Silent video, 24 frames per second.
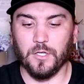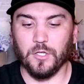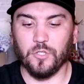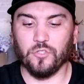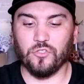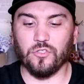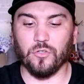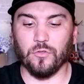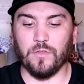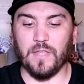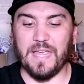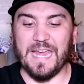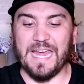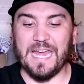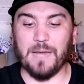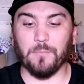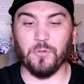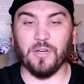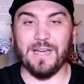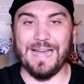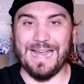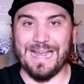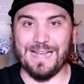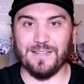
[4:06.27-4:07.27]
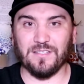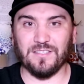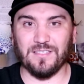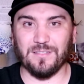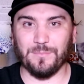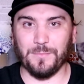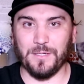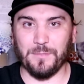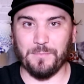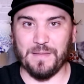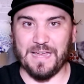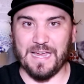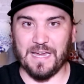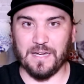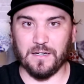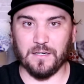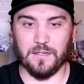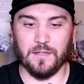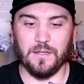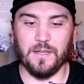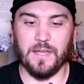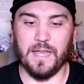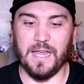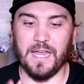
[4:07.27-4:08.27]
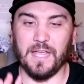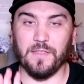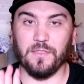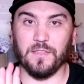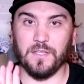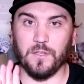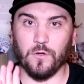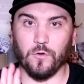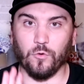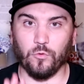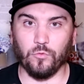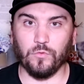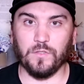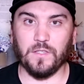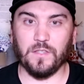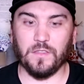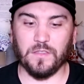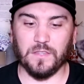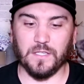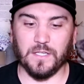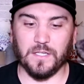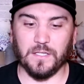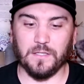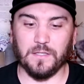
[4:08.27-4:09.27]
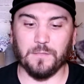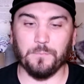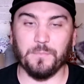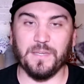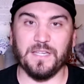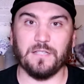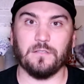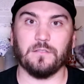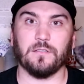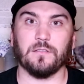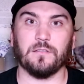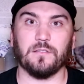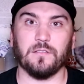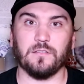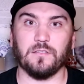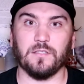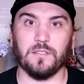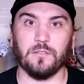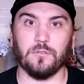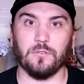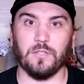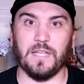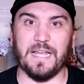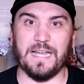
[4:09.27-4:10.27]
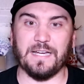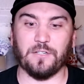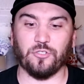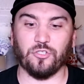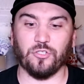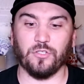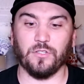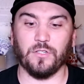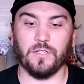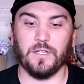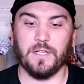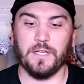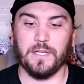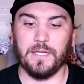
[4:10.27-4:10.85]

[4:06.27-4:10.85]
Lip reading: So the hammer has to be back, and the only thing that makes this a single action